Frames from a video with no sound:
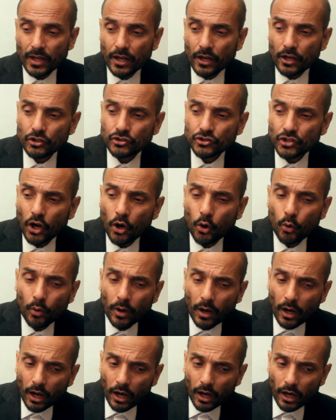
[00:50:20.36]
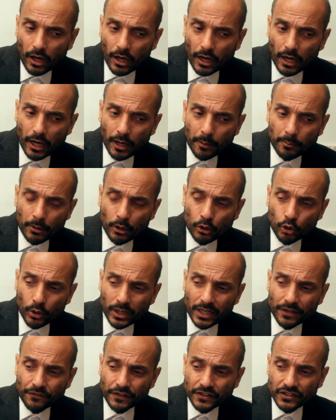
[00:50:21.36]
So
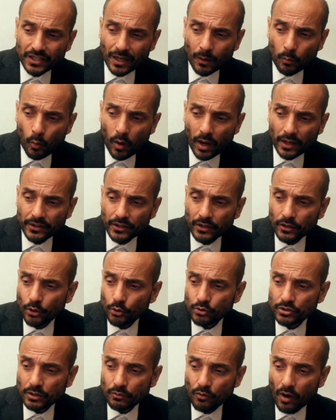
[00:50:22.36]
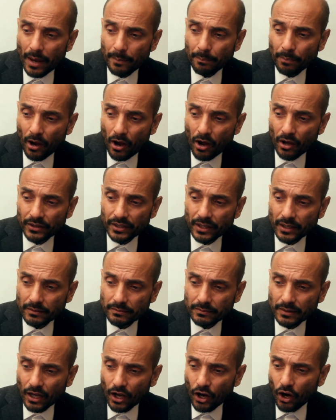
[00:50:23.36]
looking for someone who's the right partner,
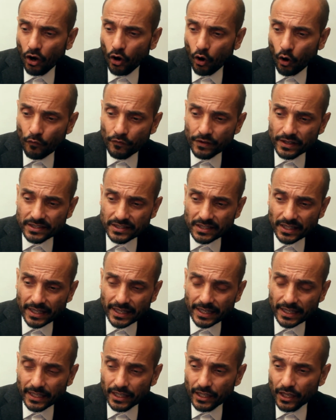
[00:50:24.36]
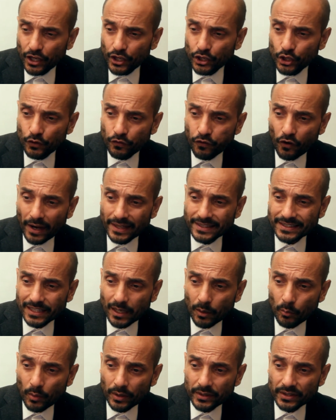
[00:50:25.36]
obviously you find
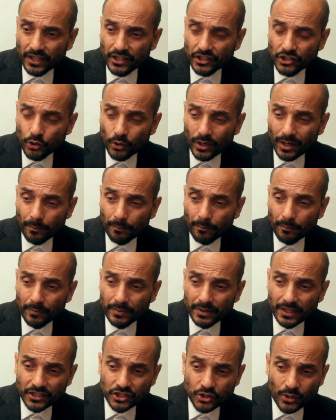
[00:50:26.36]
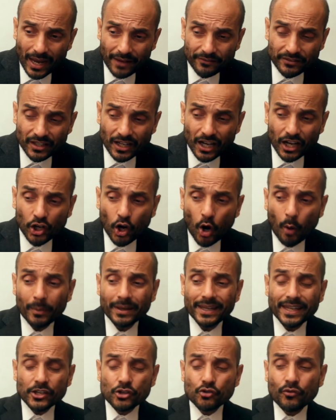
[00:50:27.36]
someone that you have a common
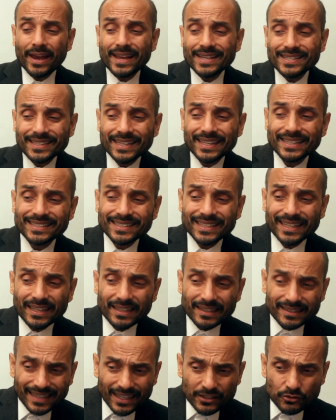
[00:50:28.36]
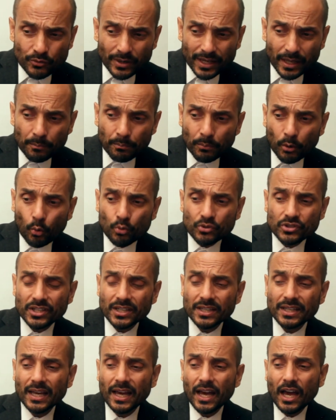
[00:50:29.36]
interest. That's really
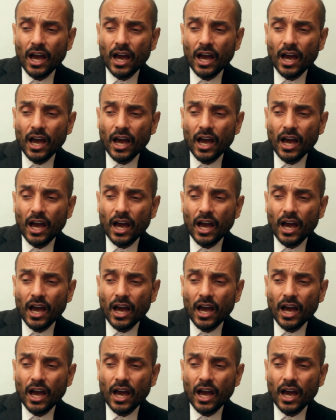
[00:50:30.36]
important.